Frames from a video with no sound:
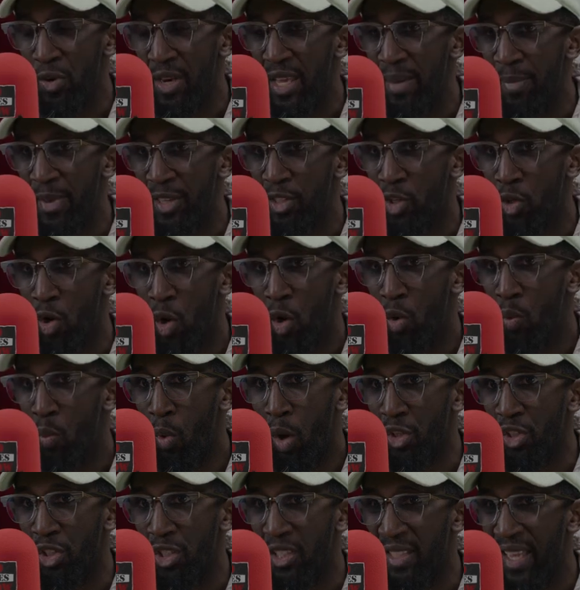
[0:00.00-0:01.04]
need me to go and
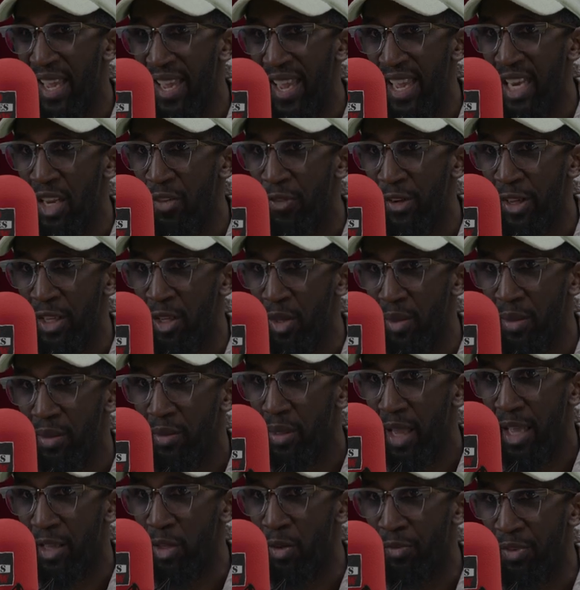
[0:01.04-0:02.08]
watch? Is there anything you,
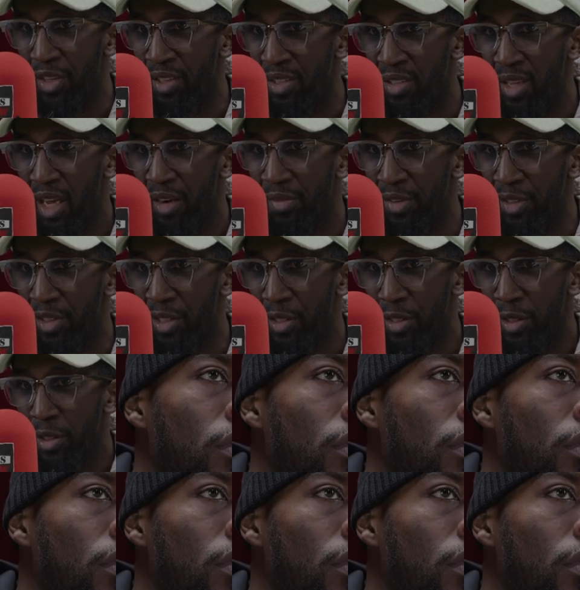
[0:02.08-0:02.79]
like you've discovered?